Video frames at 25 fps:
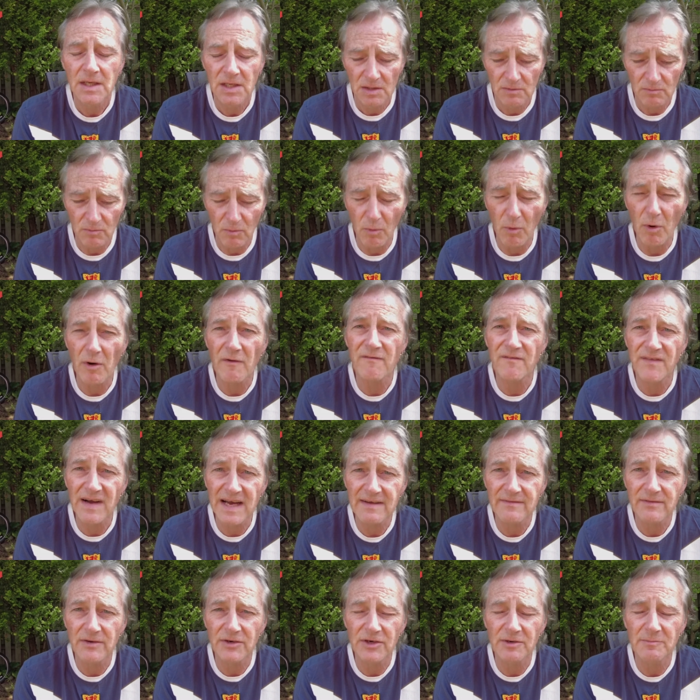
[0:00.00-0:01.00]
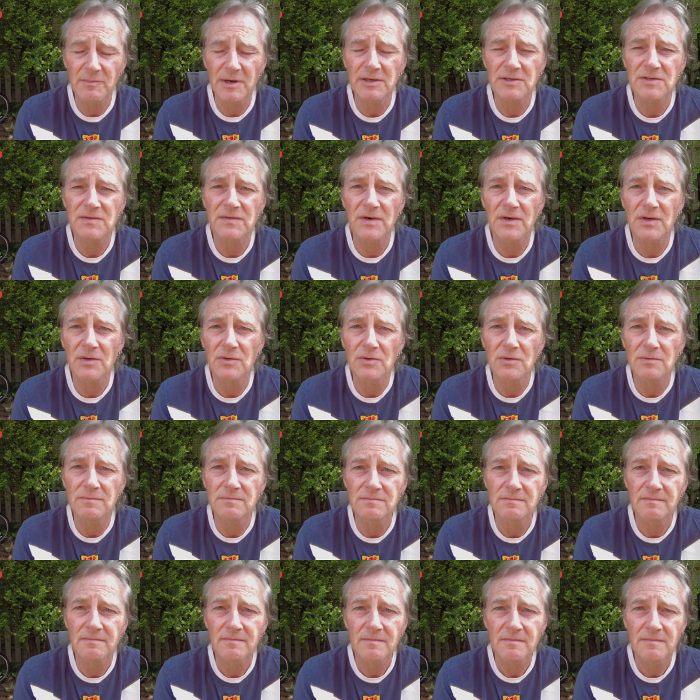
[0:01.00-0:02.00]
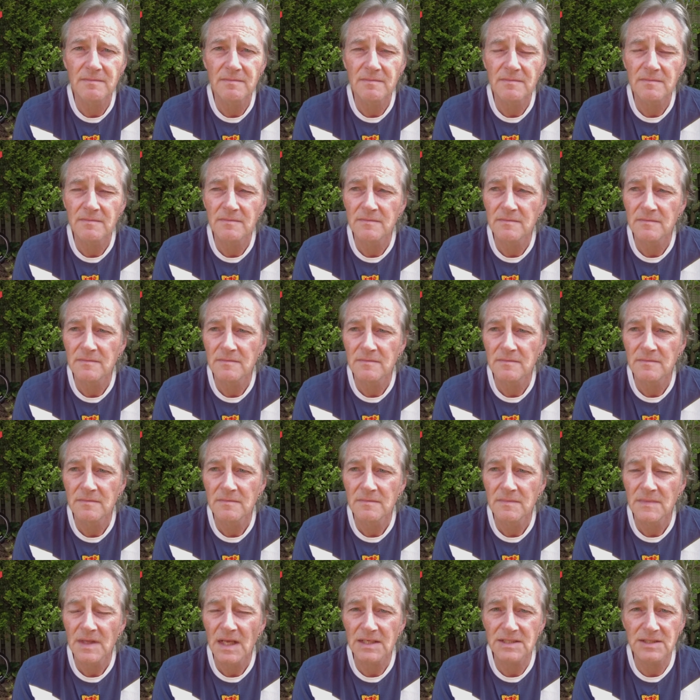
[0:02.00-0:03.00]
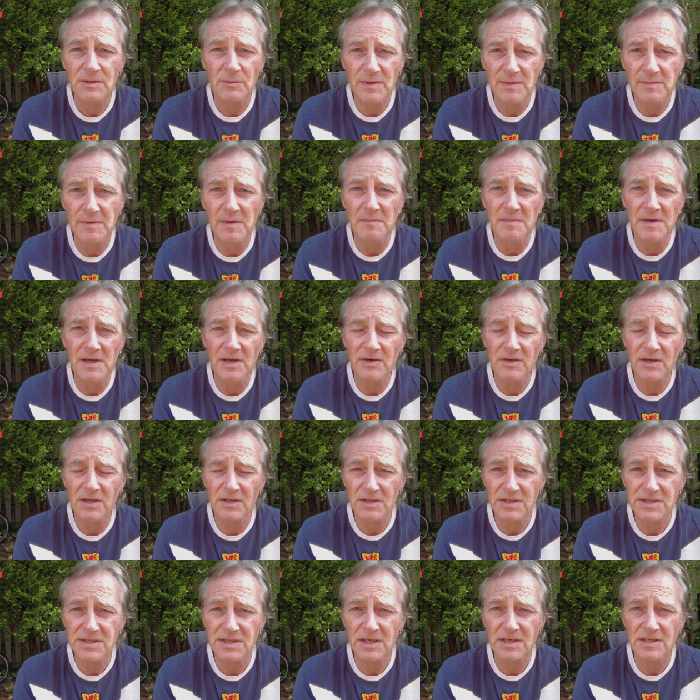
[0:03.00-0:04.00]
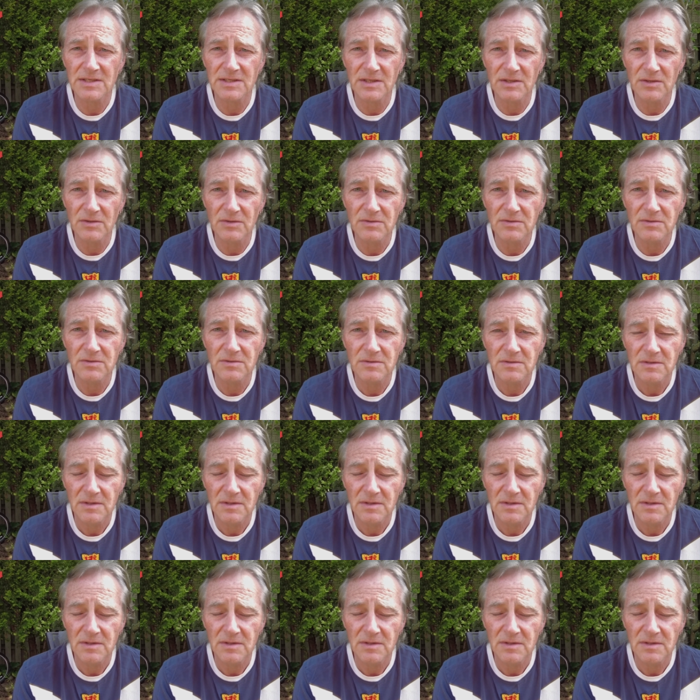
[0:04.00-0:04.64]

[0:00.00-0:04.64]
We'll walk 500 miles for a goal. It's a wee bit more realistic, is it no?